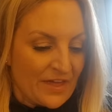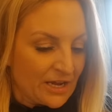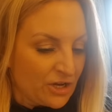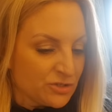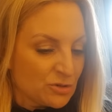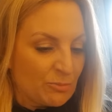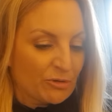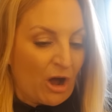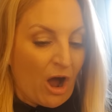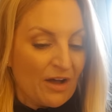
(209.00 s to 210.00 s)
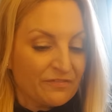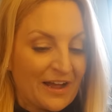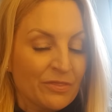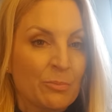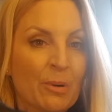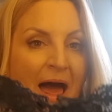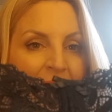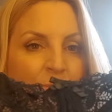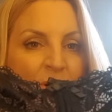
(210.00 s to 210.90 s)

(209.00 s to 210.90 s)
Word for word: That goes with the bra. I found the black